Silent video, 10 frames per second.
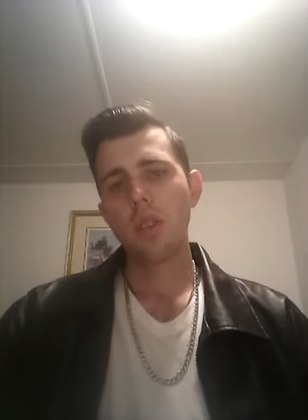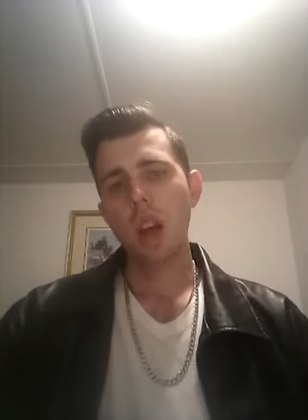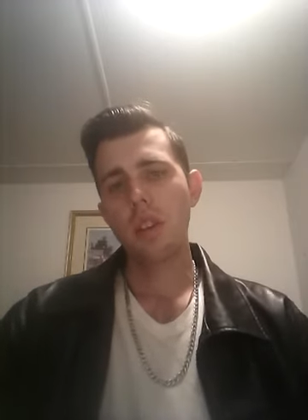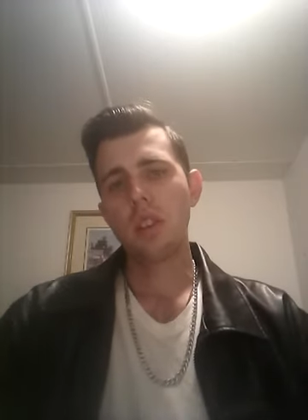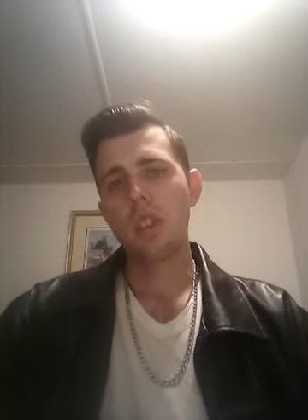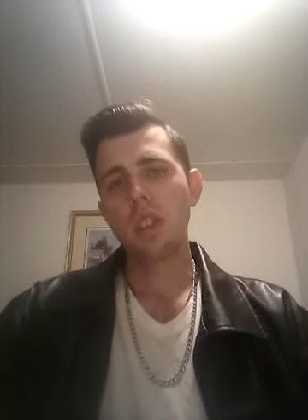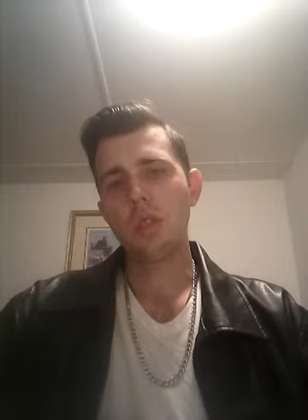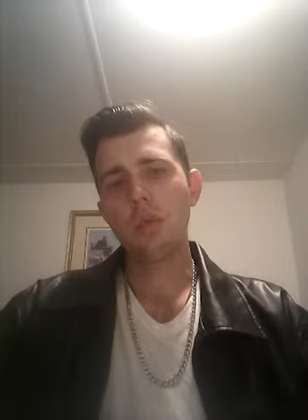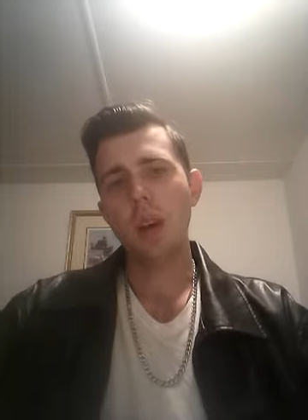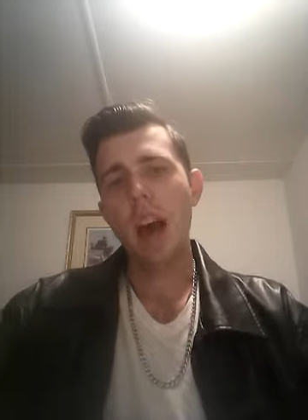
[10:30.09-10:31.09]
everything
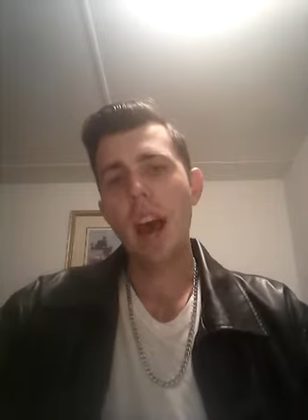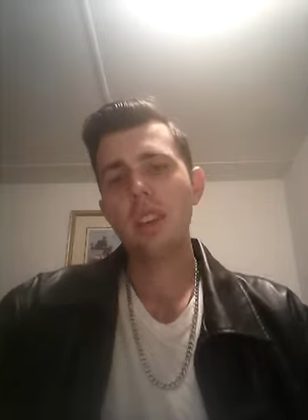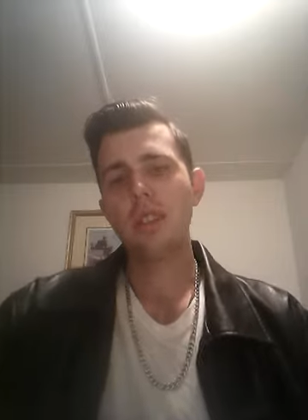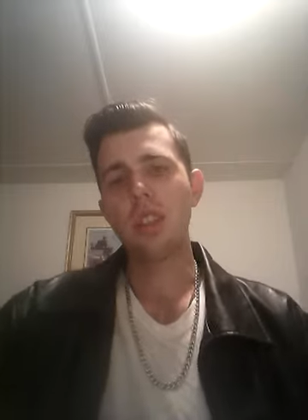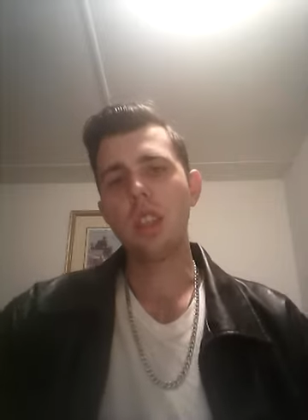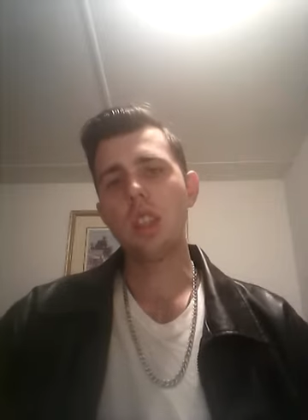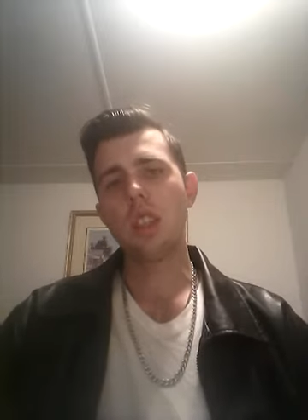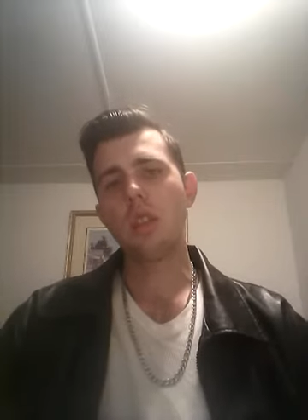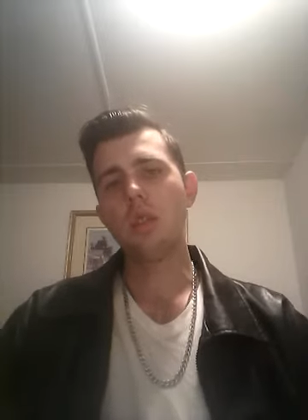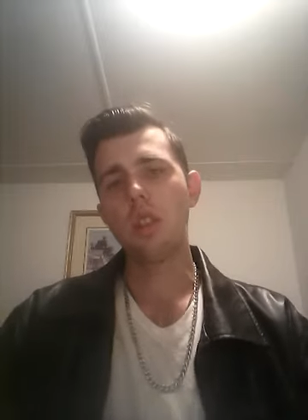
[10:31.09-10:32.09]
is accented. You
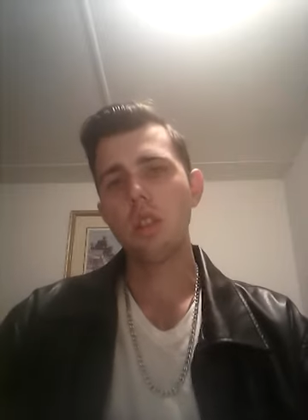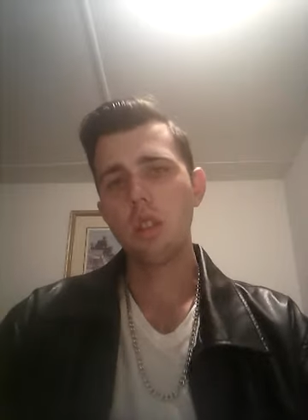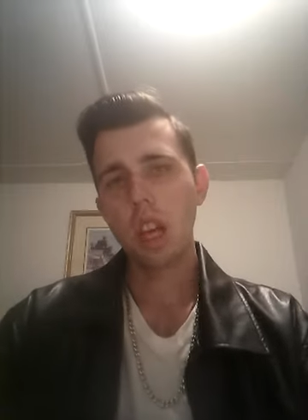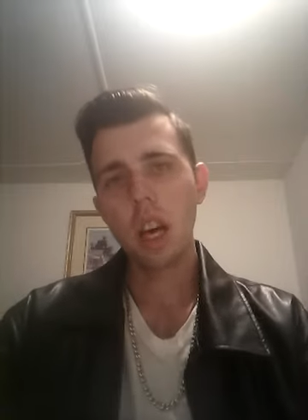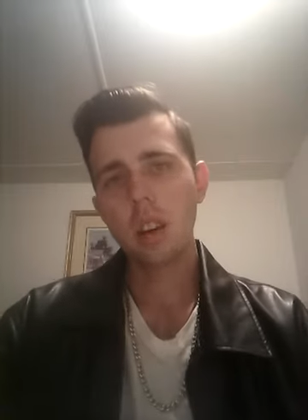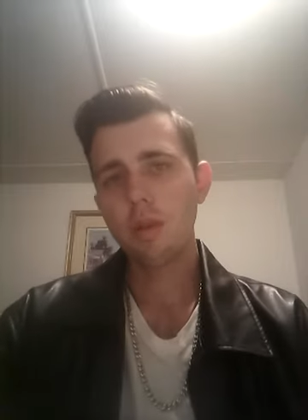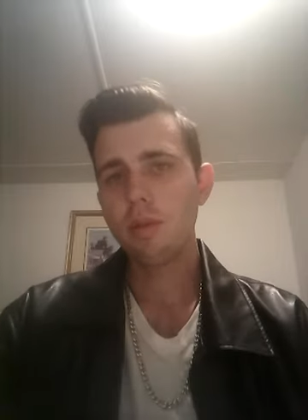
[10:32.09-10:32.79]
don't want to do that.